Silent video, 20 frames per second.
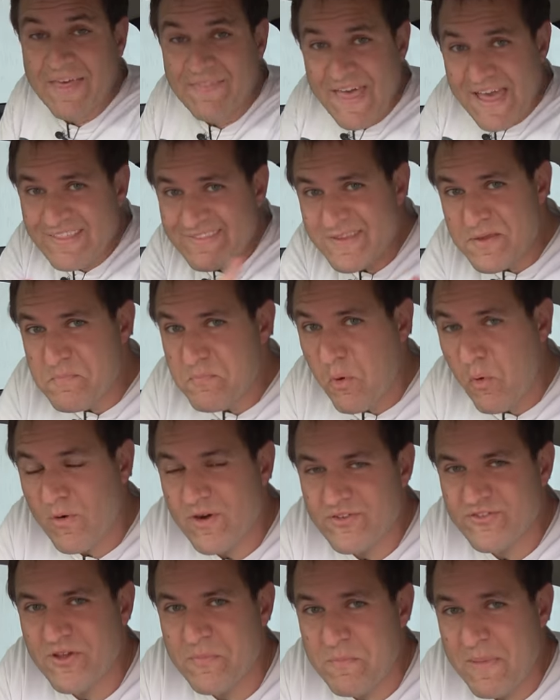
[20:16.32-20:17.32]
And that's
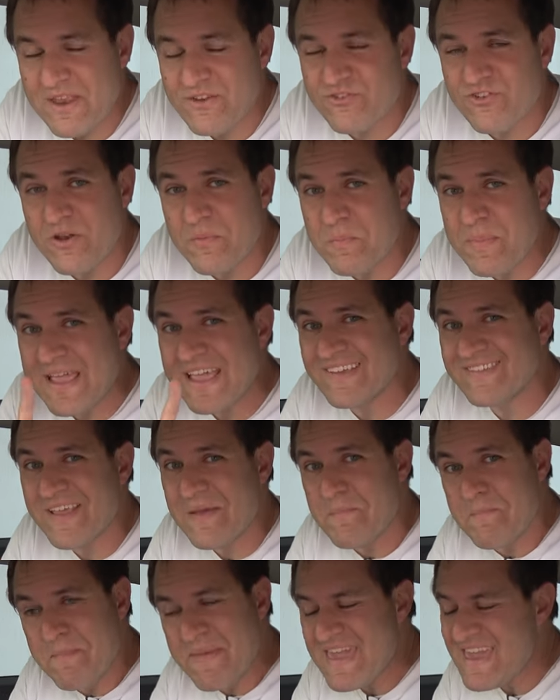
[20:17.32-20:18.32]
important to mention because
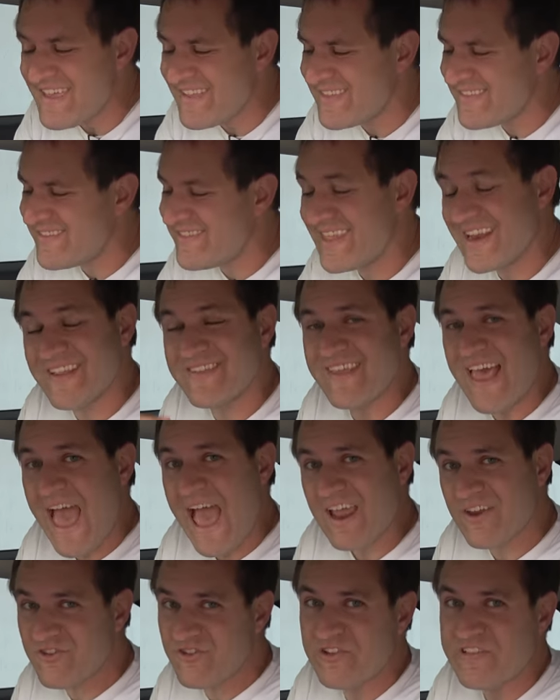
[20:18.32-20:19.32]
it means that it's
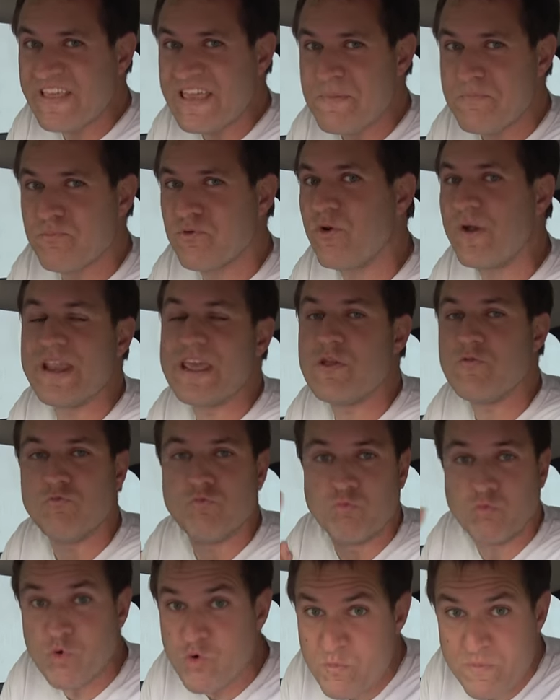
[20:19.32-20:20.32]
actually pretty
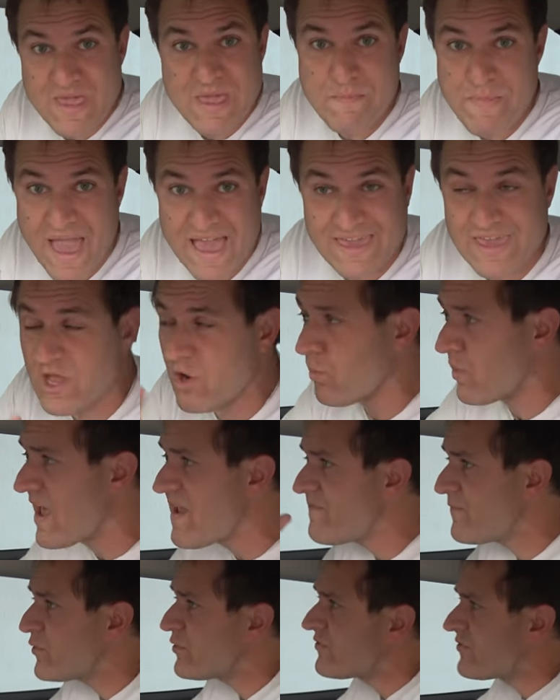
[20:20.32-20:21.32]
roomy back here. When
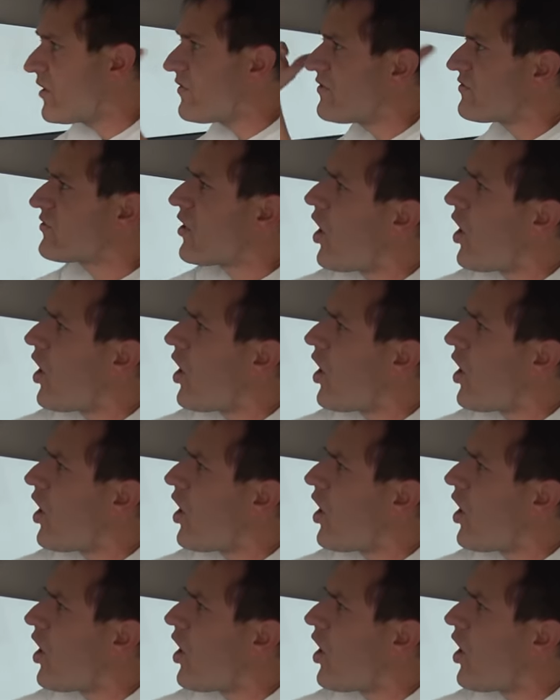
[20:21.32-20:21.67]
I first saw this